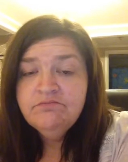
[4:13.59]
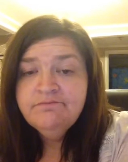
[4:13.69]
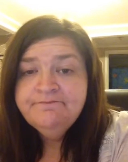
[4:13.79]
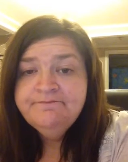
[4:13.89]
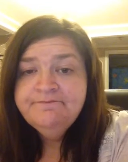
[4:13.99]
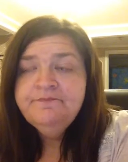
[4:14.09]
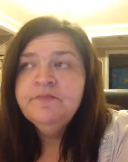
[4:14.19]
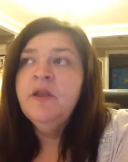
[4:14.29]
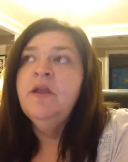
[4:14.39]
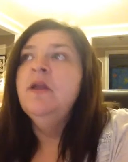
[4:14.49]

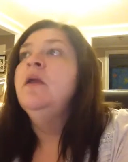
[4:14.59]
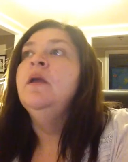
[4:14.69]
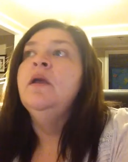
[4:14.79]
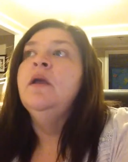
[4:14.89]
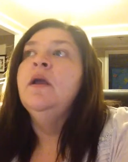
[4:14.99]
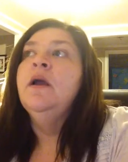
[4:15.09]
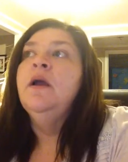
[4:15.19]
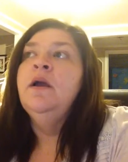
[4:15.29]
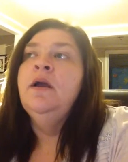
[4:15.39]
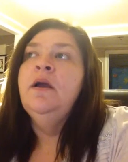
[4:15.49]

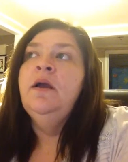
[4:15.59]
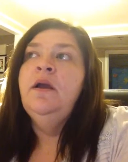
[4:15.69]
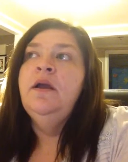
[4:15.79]
Nobody speaks.